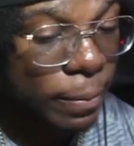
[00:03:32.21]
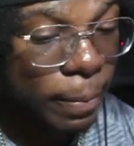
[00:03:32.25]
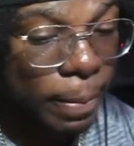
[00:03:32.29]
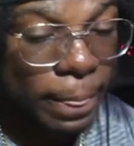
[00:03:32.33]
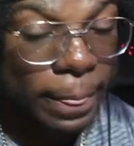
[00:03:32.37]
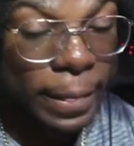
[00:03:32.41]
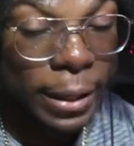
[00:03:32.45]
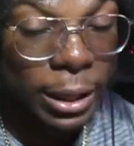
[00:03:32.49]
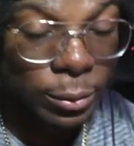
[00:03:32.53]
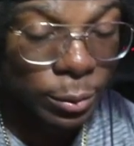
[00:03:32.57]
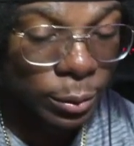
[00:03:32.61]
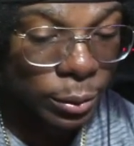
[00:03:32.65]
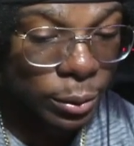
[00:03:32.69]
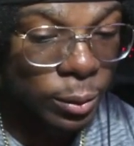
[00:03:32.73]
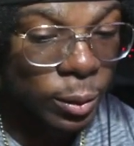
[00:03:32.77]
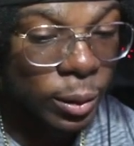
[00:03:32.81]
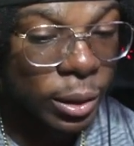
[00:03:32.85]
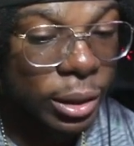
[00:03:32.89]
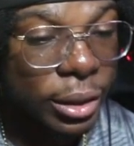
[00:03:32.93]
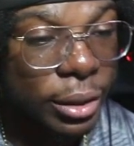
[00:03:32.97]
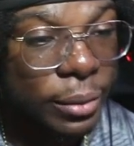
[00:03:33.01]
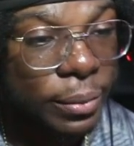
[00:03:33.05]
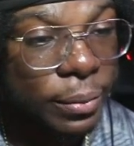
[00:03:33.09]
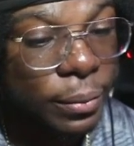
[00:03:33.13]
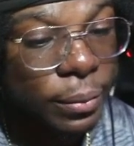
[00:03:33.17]
That's what we're calling
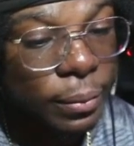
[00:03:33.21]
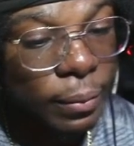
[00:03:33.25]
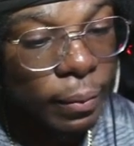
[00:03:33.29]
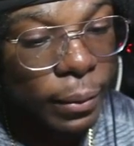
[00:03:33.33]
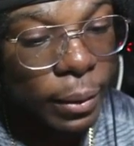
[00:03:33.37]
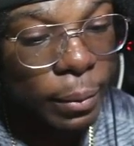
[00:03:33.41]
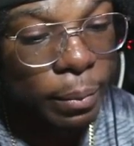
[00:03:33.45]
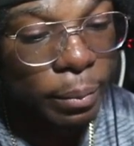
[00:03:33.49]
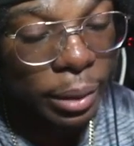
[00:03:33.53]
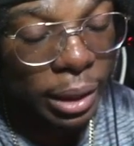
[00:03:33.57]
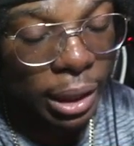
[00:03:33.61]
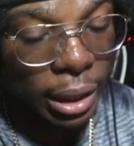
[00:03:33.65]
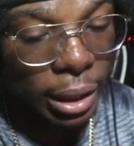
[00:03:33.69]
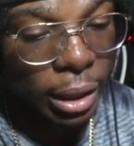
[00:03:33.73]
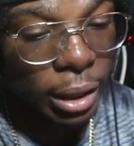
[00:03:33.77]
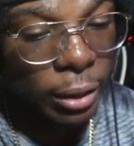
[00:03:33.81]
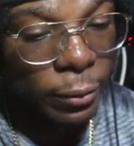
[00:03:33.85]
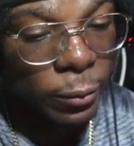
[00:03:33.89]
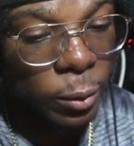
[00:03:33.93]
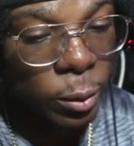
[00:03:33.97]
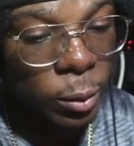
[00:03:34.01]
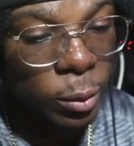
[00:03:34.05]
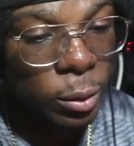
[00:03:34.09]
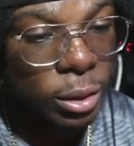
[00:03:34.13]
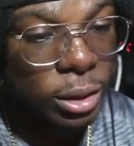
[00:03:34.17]
them. But of
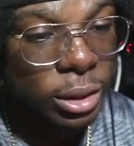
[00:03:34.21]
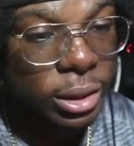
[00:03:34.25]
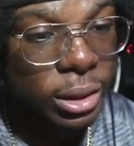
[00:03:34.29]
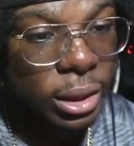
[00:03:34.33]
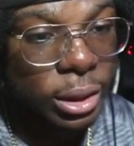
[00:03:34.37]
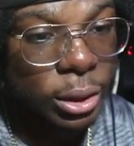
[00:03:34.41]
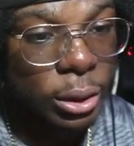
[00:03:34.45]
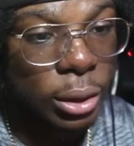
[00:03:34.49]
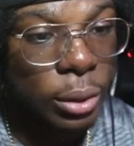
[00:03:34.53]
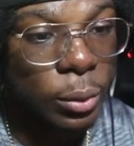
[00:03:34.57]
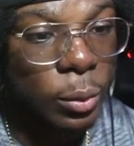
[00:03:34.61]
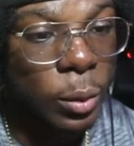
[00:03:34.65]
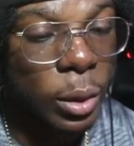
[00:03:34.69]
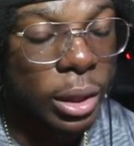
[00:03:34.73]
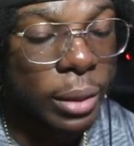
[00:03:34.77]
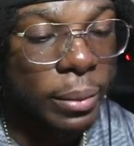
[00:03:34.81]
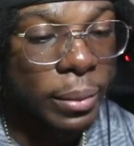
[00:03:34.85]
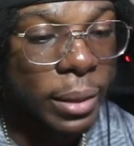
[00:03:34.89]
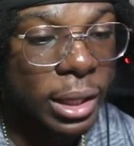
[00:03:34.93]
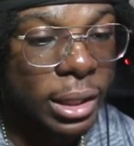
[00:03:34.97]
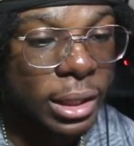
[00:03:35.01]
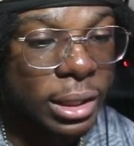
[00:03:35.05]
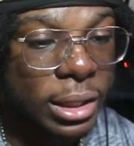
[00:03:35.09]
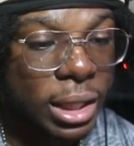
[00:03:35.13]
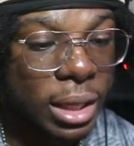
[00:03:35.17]
course, you want to make
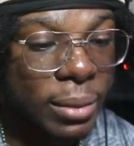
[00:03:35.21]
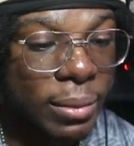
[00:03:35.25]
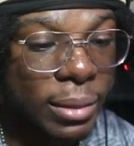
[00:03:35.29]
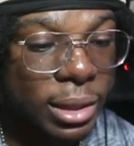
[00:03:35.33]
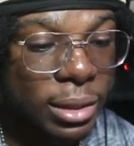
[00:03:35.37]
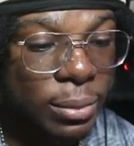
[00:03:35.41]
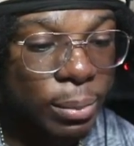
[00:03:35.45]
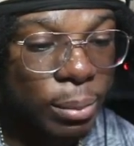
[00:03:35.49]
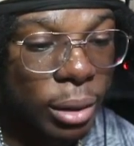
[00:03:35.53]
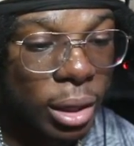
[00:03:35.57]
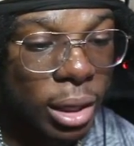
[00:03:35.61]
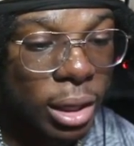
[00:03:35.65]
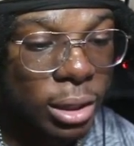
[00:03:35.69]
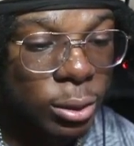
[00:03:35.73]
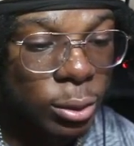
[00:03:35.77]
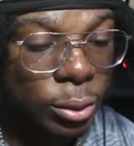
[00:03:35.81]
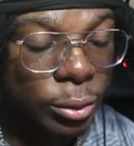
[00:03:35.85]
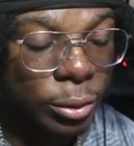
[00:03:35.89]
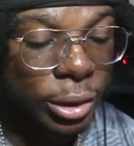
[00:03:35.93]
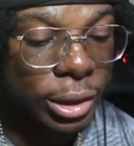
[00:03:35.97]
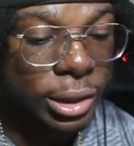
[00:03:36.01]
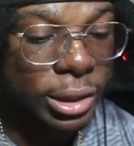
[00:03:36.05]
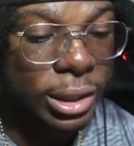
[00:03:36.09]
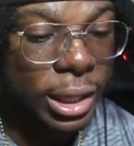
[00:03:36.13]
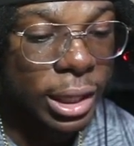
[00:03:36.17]
the team as blast
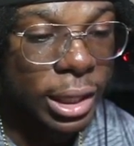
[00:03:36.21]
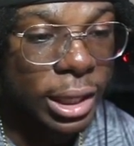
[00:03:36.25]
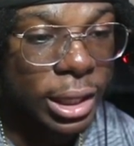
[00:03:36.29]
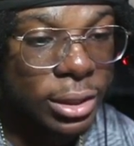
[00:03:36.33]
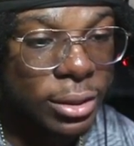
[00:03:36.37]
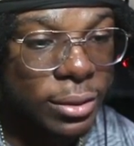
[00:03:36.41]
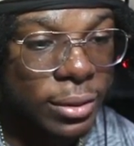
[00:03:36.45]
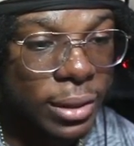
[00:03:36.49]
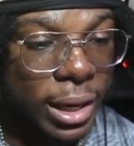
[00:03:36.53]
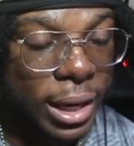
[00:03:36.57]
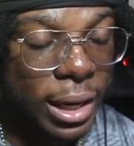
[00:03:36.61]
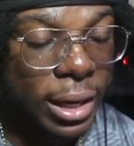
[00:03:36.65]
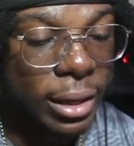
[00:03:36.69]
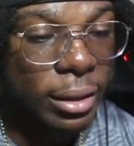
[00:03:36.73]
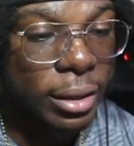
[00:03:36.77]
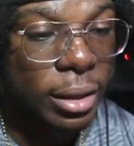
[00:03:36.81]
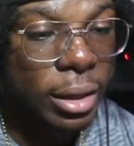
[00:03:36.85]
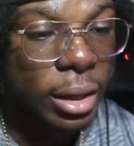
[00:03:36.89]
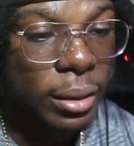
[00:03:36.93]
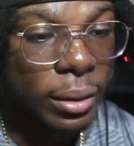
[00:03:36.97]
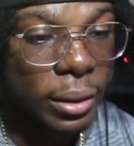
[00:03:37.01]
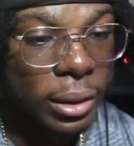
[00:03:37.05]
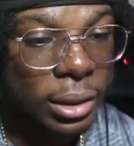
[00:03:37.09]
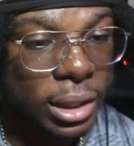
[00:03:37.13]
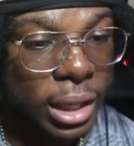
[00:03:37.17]
orientated as you can,
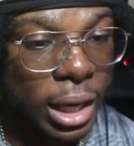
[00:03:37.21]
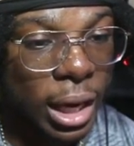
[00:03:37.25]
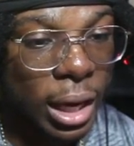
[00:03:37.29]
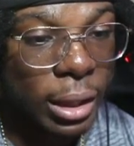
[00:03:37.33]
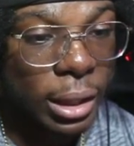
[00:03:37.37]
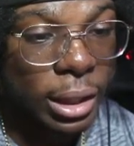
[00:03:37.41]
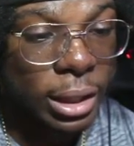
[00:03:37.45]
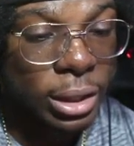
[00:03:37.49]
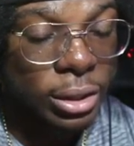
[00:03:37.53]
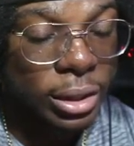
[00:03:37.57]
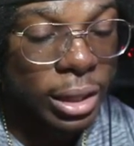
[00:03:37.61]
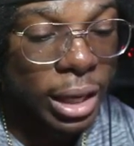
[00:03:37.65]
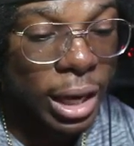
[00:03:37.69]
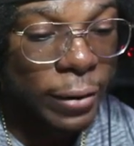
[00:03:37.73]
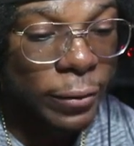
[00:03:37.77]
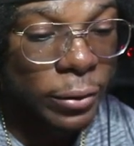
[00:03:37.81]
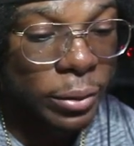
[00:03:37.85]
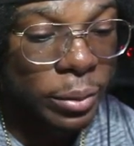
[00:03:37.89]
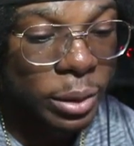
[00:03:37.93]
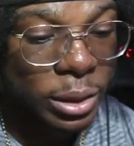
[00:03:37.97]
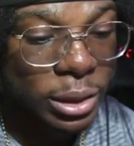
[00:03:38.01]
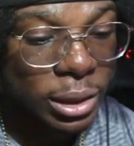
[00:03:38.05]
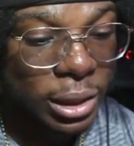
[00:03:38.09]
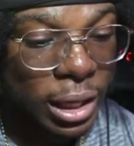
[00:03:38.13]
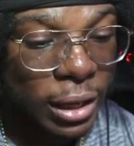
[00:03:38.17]
because literally
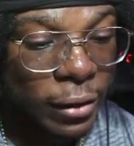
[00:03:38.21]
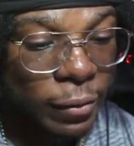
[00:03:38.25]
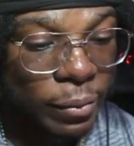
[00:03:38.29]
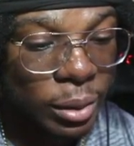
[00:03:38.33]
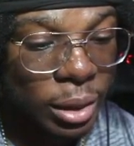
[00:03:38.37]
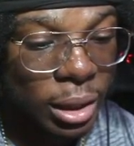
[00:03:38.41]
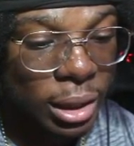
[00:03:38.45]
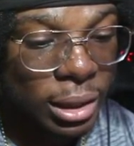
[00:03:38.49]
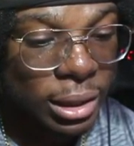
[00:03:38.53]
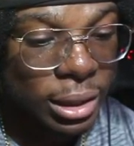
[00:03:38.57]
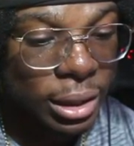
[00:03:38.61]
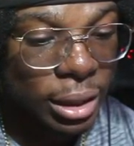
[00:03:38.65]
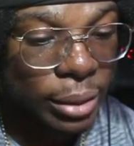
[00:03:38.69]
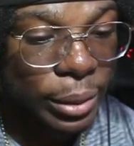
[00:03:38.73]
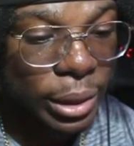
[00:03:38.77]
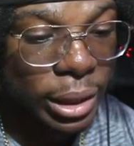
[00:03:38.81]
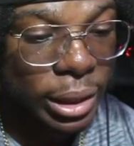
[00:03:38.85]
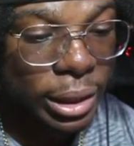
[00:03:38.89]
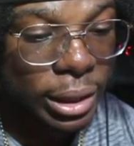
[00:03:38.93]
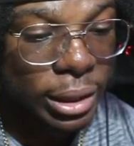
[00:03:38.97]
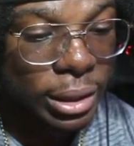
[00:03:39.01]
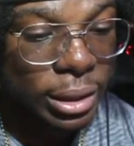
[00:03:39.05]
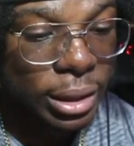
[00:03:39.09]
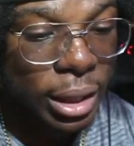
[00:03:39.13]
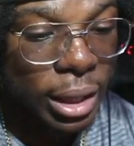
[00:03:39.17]
everybody's gonna have blast
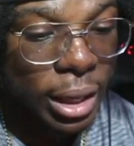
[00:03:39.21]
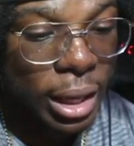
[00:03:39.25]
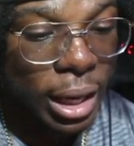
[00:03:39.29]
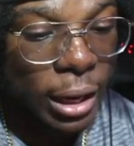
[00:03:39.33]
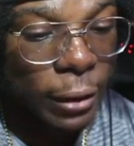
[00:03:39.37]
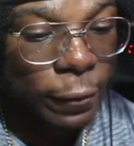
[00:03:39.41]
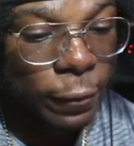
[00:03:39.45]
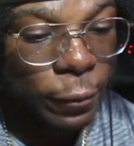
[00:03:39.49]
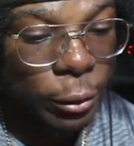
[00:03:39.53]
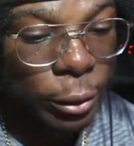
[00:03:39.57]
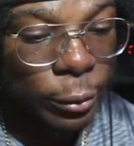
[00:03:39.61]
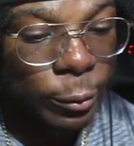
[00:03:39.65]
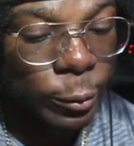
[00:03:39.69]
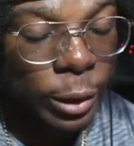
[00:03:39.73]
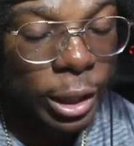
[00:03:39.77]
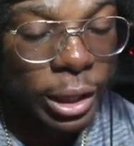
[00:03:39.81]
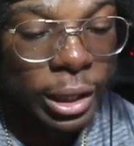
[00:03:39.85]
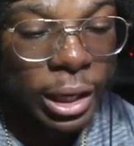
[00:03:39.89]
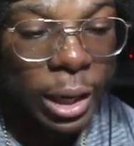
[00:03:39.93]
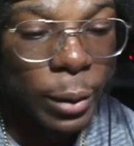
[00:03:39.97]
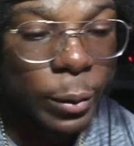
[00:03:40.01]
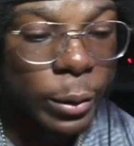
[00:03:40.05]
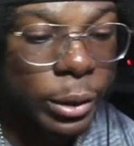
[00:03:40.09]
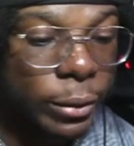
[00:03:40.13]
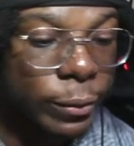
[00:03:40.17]
abilities. And for a red, I
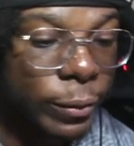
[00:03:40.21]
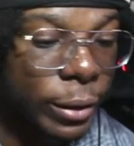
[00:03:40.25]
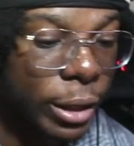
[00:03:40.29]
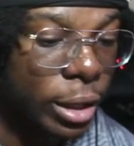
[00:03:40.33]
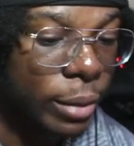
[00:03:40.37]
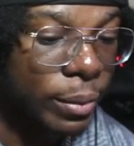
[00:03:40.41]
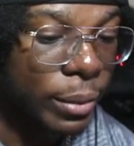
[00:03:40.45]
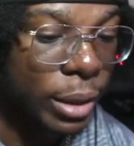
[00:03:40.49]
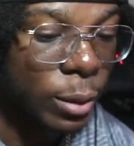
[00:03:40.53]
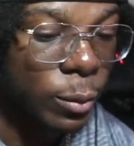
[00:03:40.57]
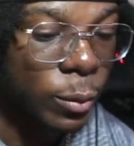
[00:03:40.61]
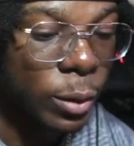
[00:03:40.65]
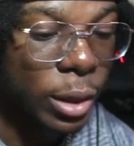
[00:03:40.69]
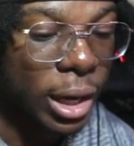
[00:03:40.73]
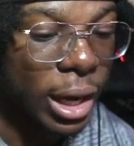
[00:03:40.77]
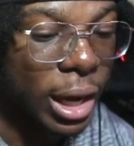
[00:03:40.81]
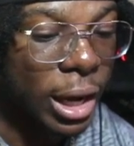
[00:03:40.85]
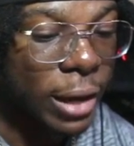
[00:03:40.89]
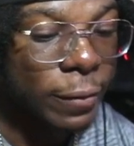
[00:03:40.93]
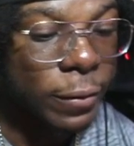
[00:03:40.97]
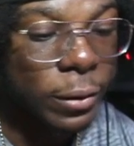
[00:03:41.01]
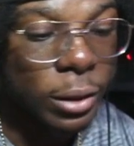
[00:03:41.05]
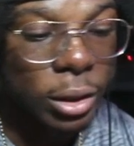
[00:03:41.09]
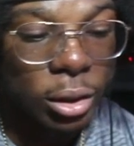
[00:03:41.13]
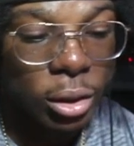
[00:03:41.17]
wouldn't recommend one
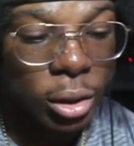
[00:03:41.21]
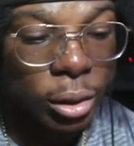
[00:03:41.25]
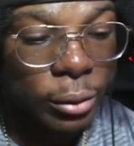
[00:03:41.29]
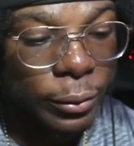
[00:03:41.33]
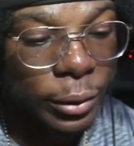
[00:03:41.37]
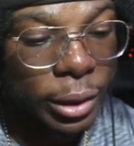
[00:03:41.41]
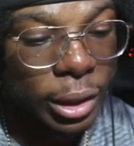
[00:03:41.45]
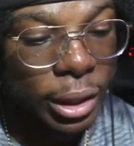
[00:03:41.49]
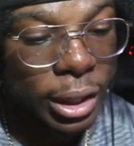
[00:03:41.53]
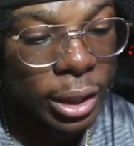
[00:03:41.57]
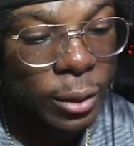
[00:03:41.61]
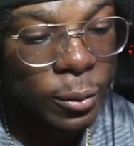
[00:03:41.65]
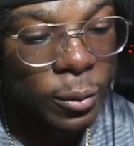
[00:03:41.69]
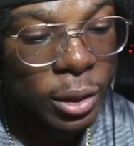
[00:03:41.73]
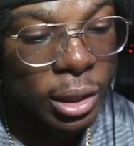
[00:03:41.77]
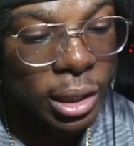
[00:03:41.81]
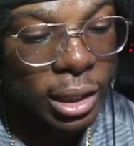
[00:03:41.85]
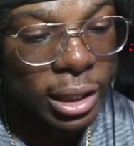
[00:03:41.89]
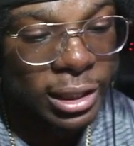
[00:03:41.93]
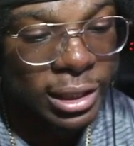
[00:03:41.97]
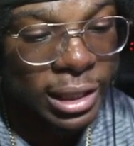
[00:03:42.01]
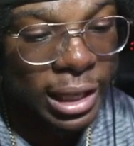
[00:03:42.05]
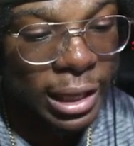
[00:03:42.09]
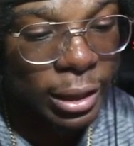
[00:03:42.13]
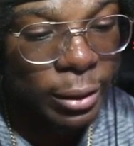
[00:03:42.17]
either. You don't really need one.
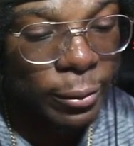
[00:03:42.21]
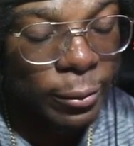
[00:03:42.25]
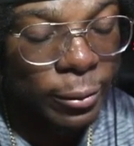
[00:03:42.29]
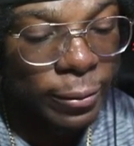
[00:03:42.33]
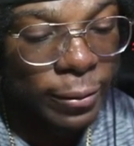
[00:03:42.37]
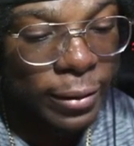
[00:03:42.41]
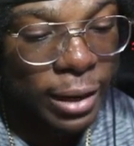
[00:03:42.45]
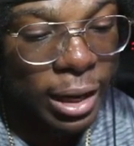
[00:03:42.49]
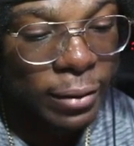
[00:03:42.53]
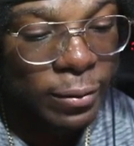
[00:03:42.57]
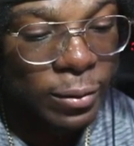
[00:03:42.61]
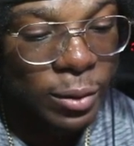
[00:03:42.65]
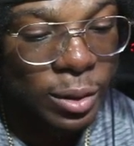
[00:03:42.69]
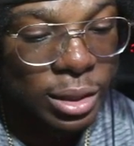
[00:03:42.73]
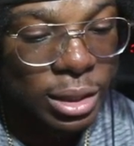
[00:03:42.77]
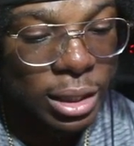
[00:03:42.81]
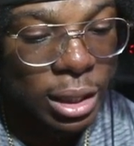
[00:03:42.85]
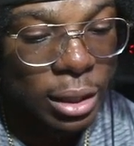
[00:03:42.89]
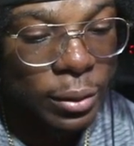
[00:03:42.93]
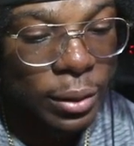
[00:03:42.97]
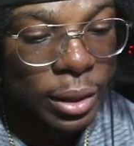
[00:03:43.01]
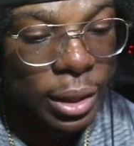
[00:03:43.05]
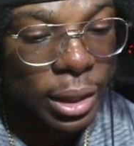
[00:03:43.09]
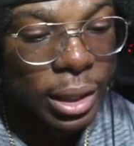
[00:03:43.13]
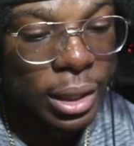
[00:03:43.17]
Let's like the revival cell
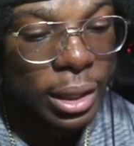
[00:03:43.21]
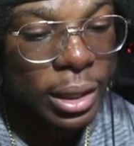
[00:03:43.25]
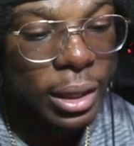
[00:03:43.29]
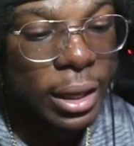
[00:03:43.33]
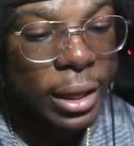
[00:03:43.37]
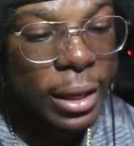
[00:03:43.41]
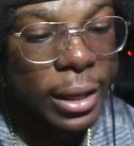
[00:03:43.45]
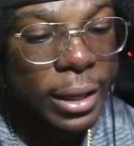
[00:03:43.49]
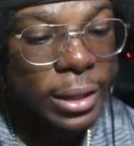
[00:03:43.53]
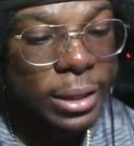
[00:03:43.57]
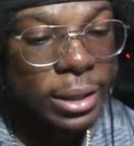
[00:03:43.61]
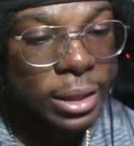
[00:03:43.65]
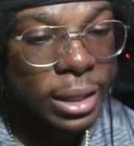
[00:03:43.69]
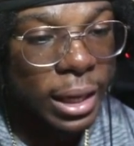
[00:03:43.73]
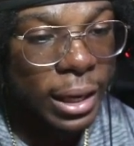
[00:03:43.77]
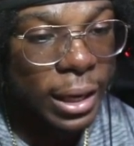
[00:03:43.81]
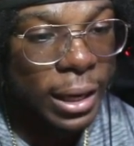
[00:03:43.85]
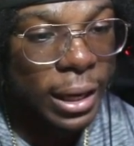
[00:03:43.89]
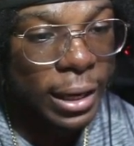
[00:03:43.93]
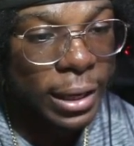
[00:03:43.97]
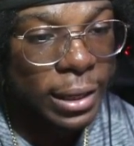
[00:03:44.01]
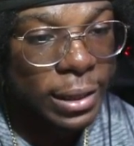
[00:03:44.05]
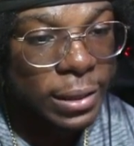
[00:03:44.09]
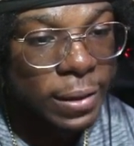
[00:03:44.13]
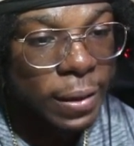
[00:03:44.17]
here,
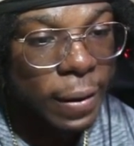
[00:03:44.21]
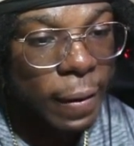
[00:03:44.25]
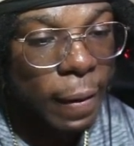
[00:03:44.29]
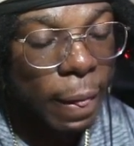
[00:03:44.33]
Zenkai's.